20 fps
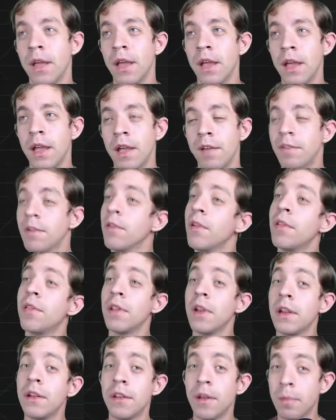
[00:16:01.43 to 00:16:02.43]
if you're
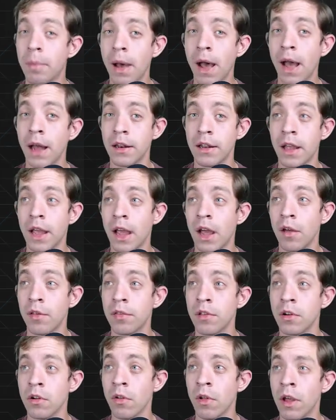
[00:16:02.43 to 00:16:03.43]
listening to the podcast
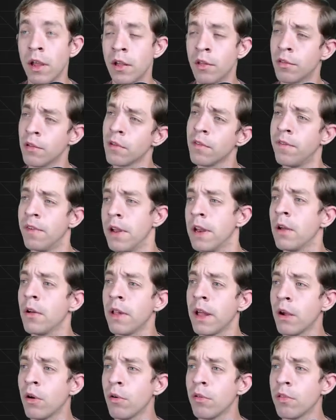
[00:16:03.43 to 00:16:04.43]
and you're like, is there a video
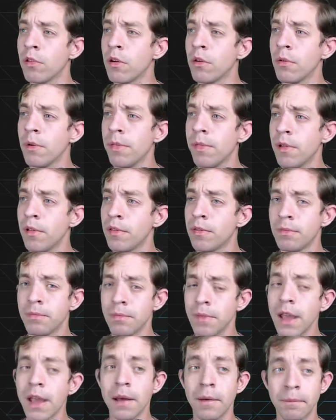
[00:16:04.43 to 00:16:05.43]
that goes along with this?
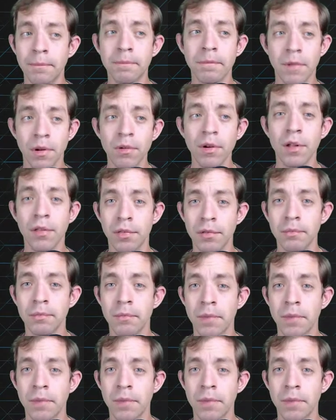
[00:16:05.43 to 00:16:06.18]
Yeah, there is.